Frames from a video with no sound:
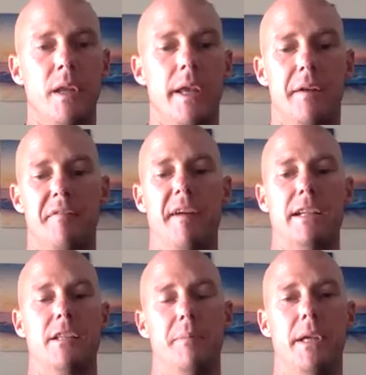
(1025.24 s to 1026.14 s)

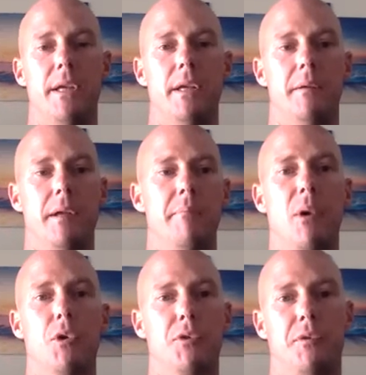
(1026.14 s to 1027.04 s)
affected me in
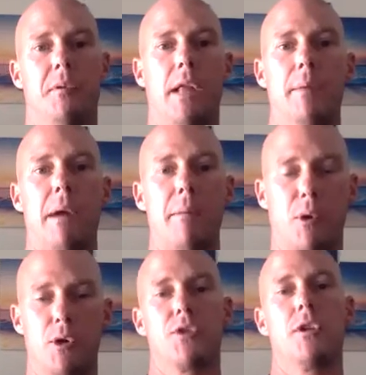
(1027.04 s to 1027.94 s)
both like my
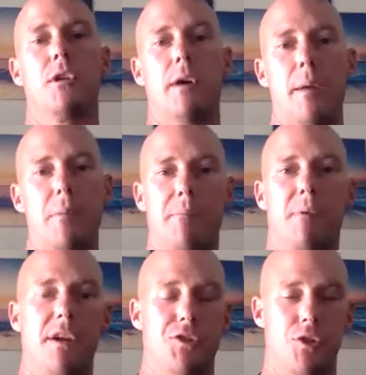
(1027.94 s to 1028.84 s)
personal and my
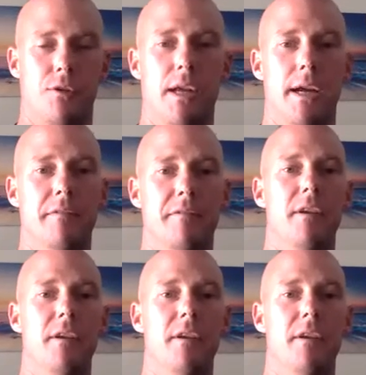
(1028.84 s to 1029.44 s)
professional life.